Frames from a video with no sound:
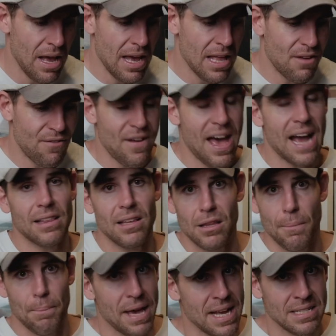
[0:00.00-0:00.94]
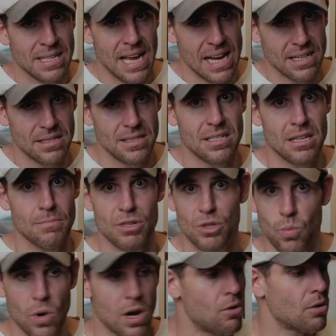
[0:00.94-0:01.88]
The fact that the Pentax system as
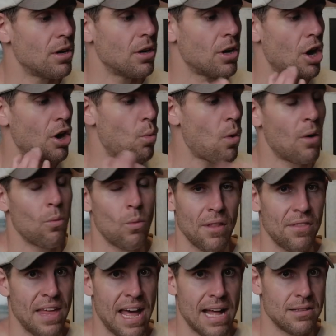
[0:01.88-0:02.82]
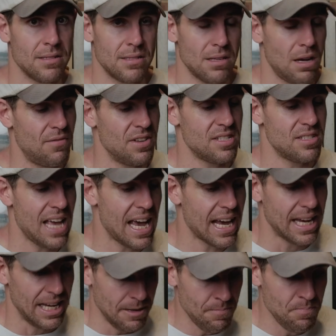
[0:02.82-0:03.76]
well can go to 1/1000th of a
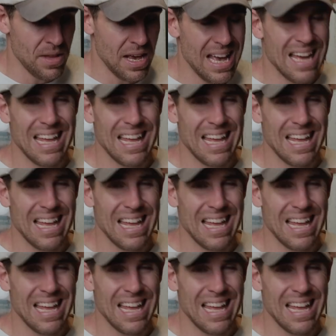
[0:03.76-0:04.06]
second,